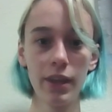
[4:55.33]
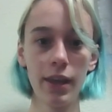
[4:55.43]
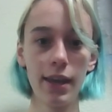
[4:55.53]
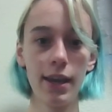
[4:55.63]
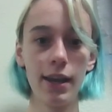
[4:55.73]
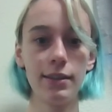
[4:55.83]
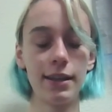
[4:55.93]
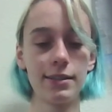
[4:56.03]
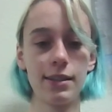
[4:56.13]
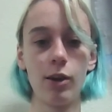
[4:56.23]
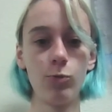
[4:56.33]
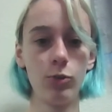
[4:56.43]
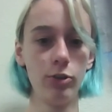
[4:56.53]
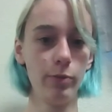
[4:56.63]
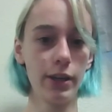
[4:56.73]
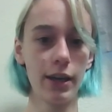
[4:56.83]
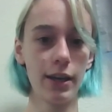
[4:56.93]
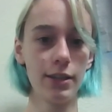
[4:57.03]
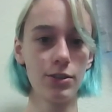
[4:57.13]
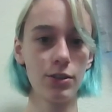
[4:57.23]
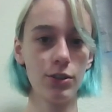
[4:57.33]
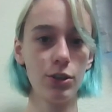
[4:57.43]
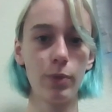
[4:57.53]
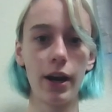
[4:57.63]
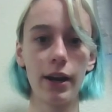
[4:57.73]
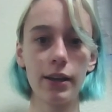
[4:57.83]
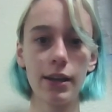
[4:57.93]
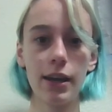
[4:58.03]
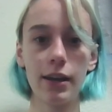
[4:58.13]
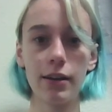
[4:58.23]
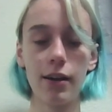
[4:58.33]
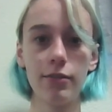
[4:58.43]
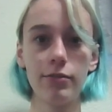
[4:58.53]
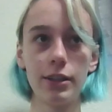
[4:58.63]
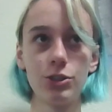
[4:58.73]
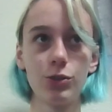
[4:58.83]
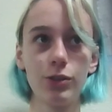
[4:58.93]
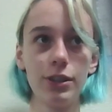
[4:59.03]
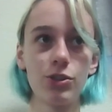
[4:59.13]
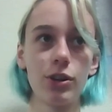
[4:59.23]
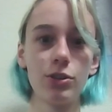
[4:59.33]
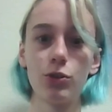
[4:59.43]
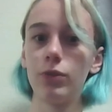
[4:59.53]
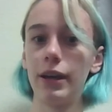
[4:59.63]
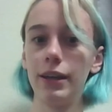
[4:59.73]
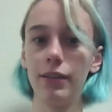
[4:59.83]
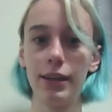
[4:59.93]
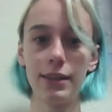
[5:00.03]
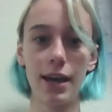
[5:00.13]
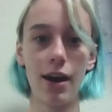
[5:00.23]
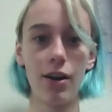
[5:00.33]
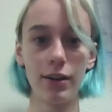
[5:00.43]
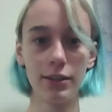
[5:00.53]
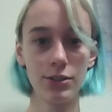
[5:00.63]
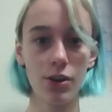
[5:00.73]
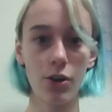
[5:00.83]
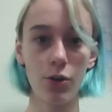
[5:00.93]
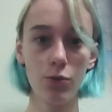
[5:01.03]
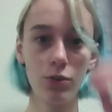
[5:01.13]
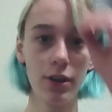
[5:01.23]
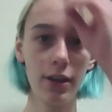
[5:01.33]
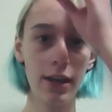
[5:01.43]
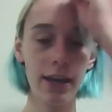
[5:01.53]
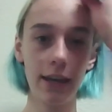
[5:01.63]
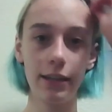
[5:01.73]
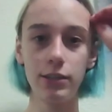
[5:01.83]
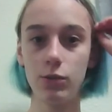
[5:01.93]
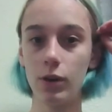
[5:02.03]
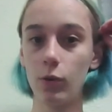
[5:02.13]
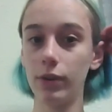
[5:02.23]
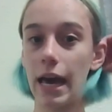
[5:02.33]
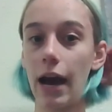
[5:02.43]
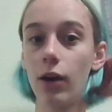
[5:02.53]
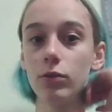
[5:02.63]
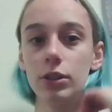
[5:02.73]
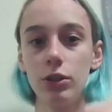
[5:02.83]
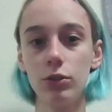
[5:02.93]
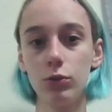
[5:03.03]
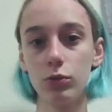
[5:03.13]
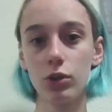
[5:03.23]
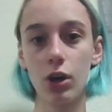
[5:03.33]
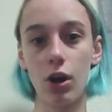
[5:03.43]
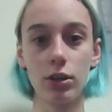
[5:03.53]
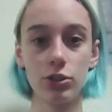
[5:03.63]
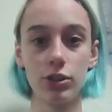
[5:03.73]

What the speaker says: And that's helpful because your body can eventually start to regulate that on its own and do it without you consciously